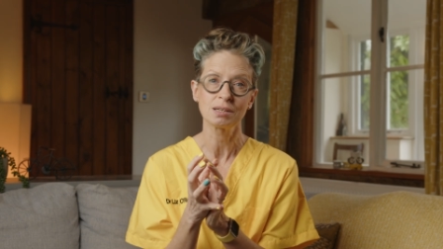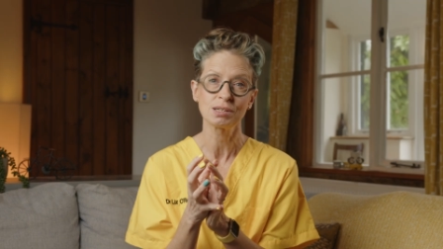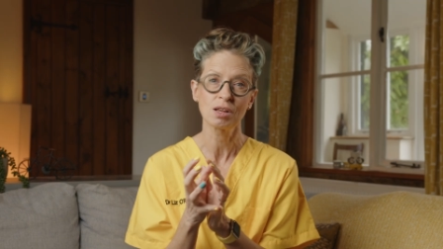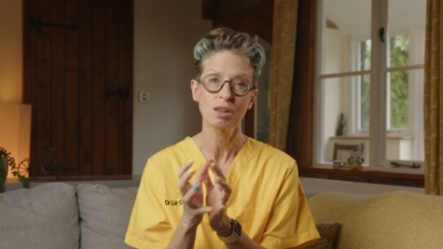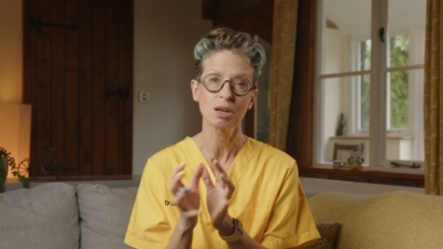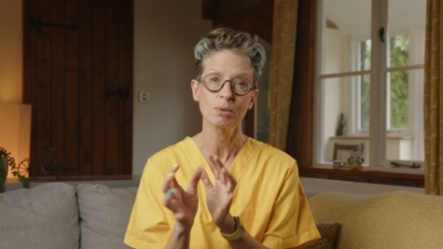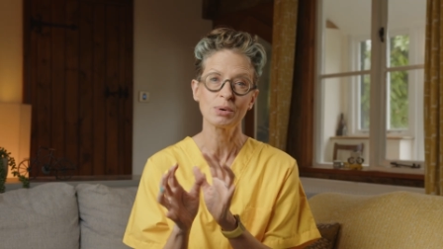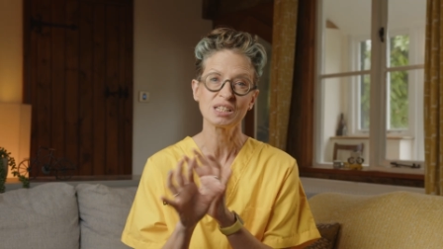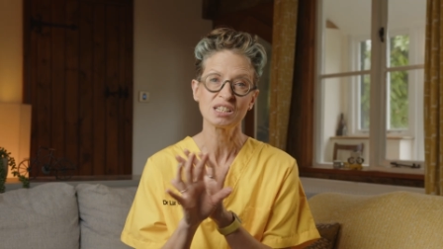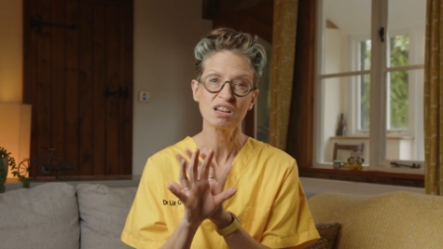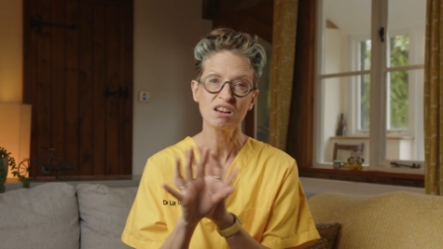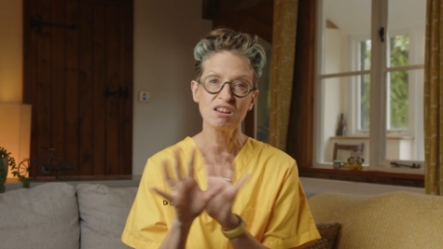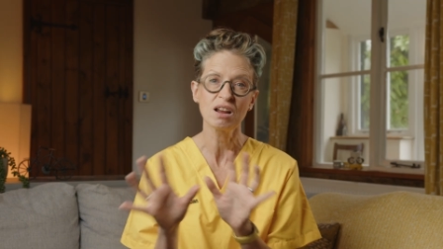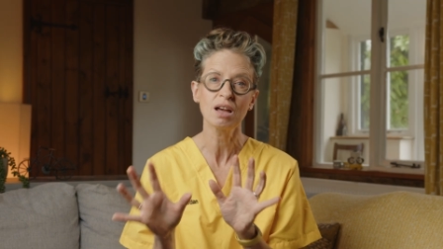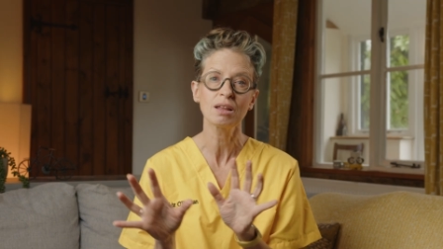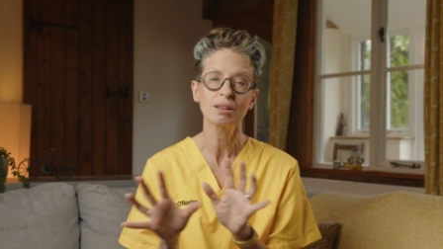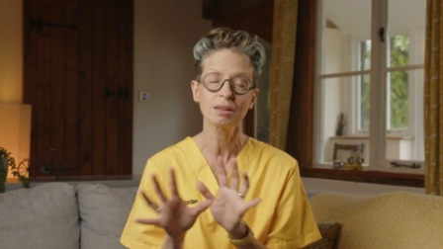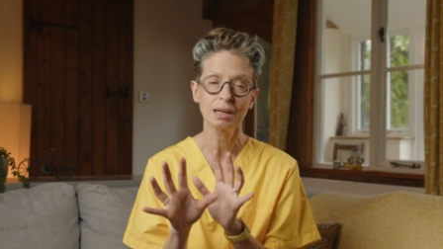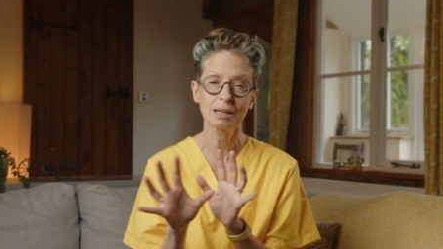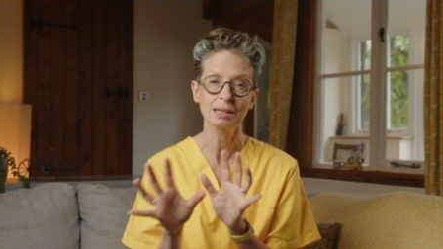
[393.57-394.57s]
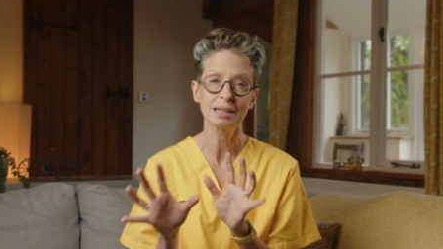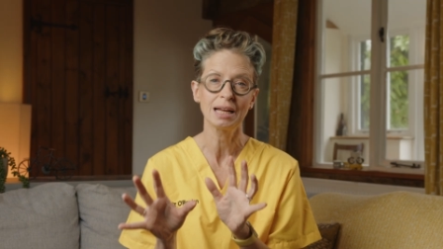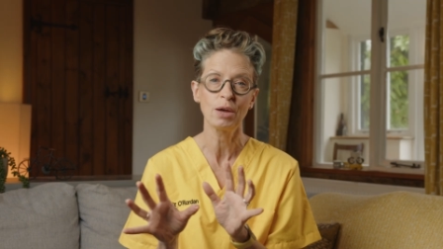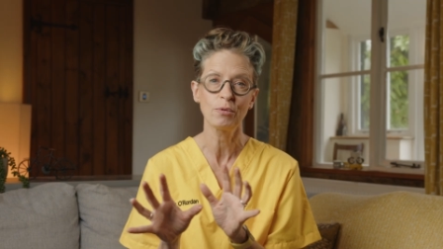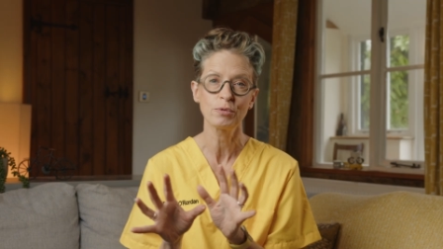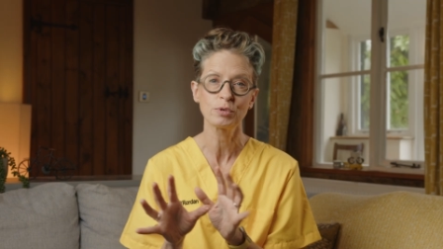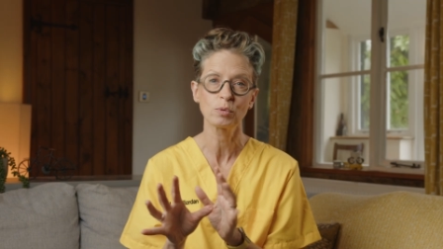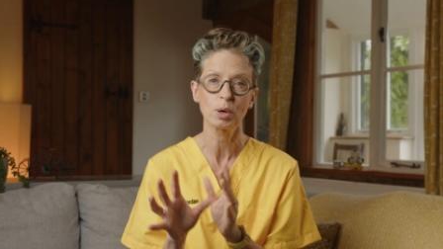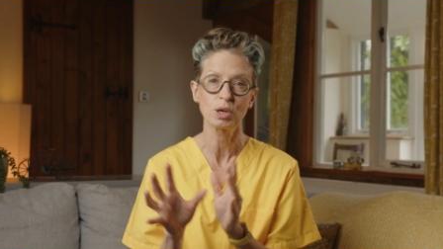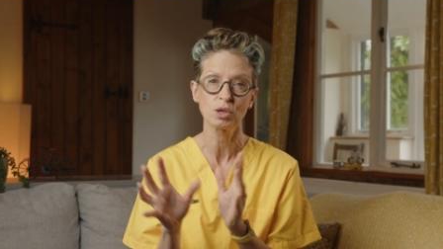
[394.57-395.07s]
so there is nothing
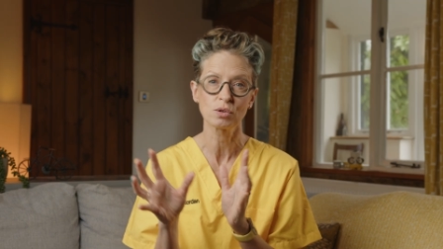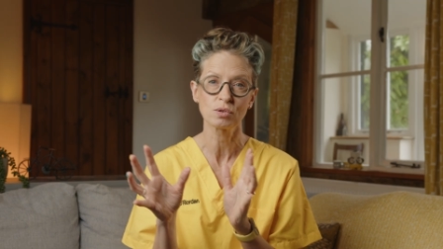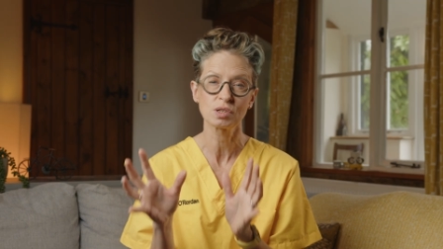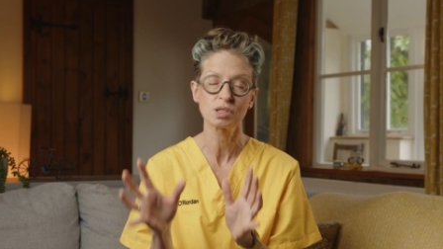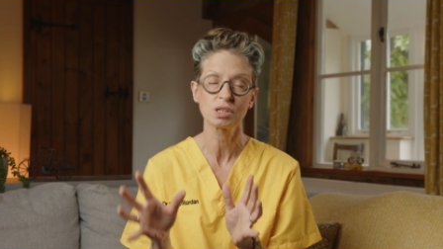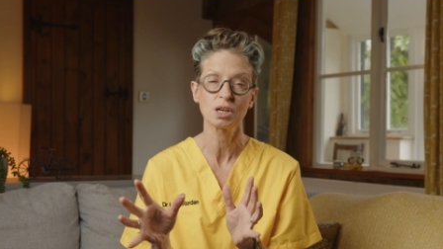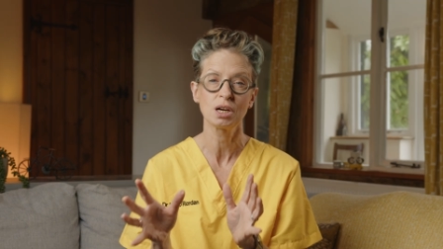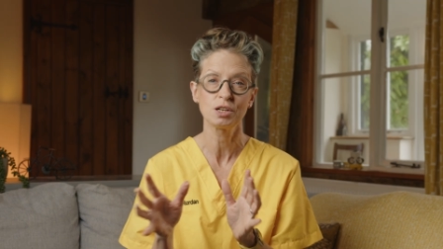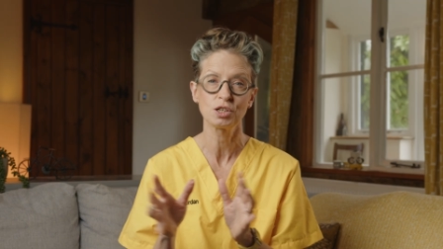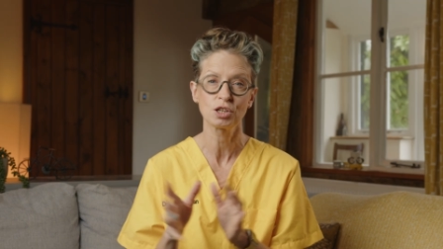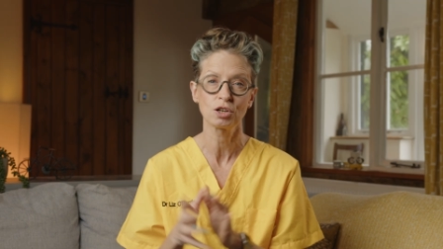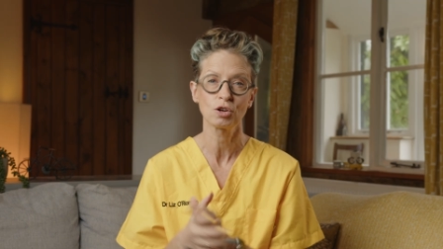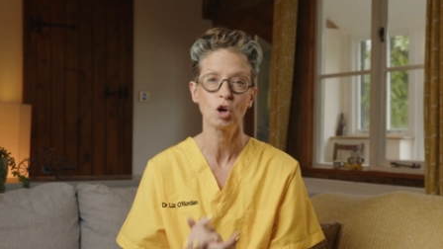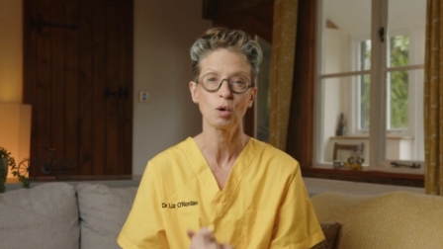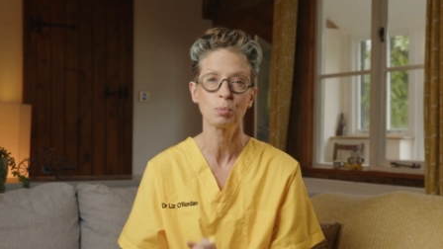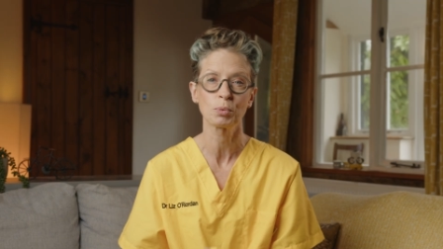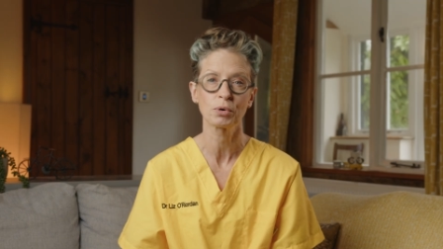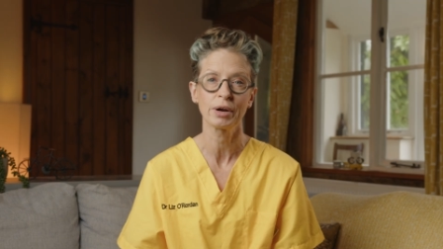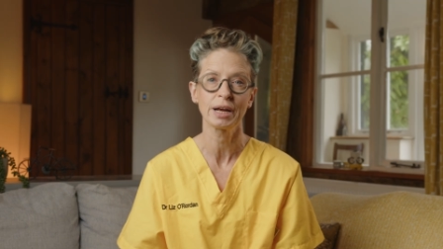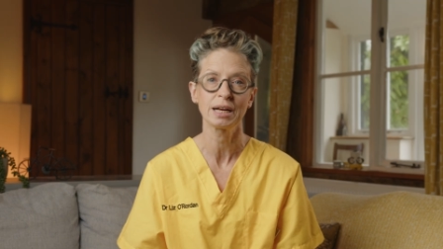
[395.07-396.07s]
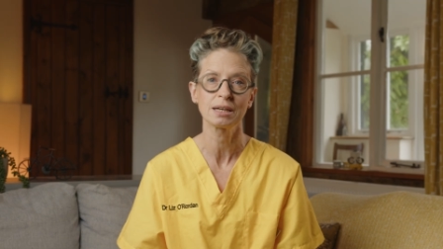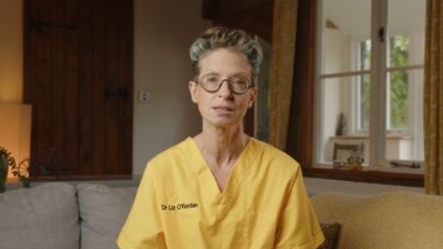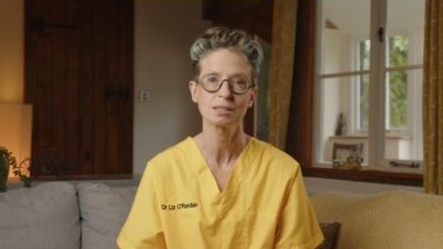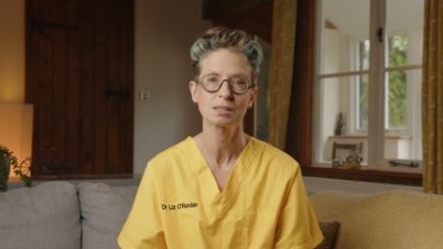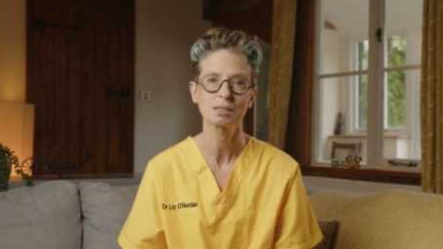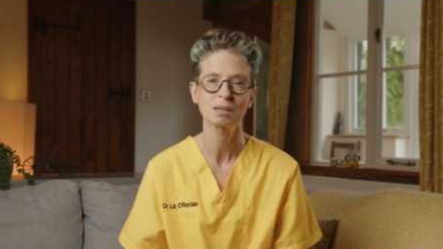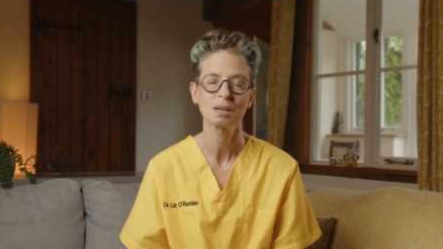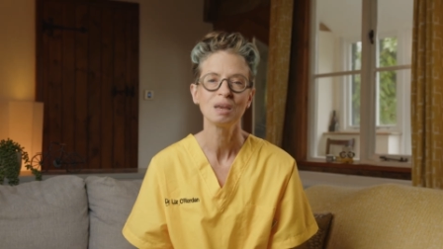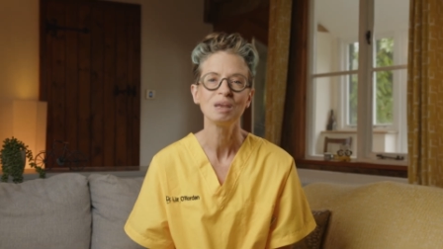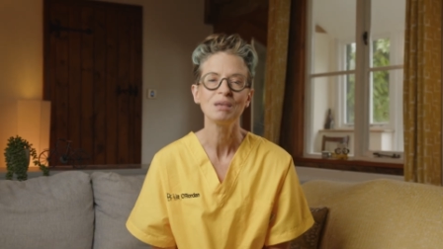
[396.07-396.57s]
left when your surgeon
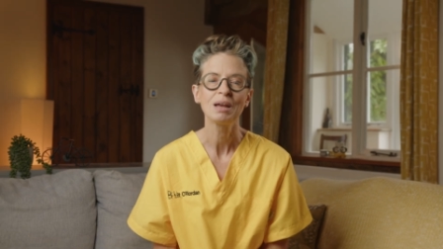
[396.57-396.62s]
operates.